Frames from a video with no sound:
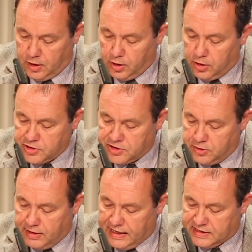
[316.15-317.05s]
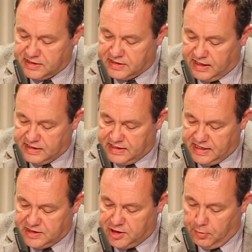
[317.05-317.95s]
also exercise
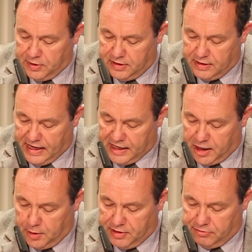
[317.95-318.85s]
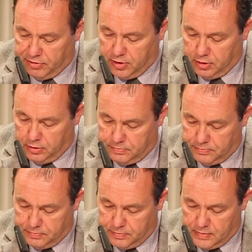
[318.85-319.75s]
their dominant economic
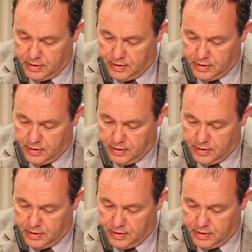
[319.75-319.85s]
role